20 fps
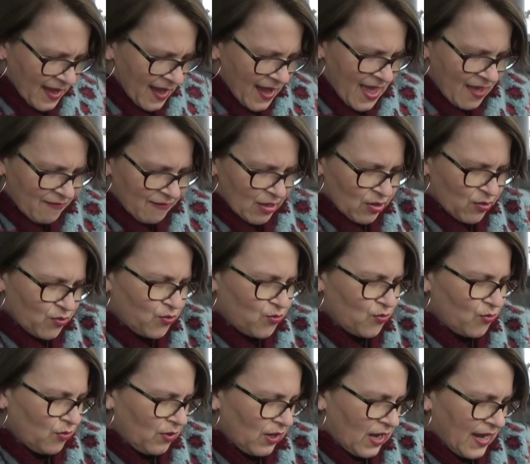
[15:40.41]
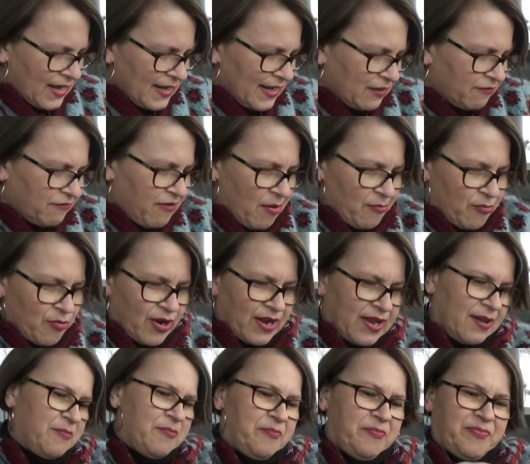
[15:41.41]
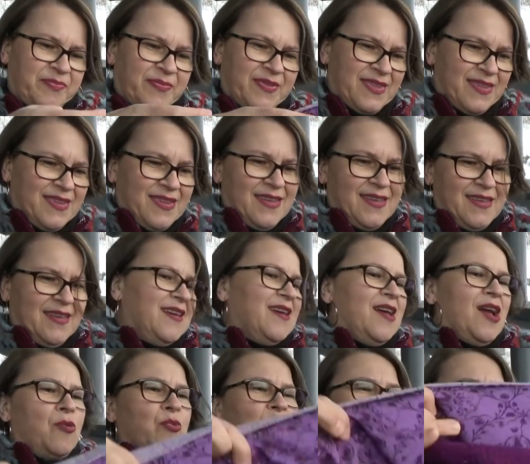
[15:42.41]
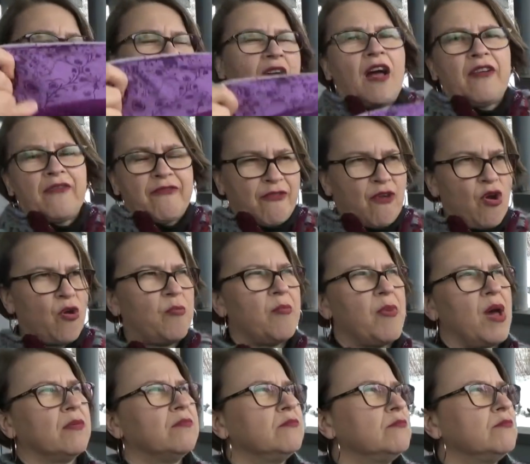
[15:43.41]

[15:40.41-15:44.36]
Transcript: I have a cool lining fabric, which I got from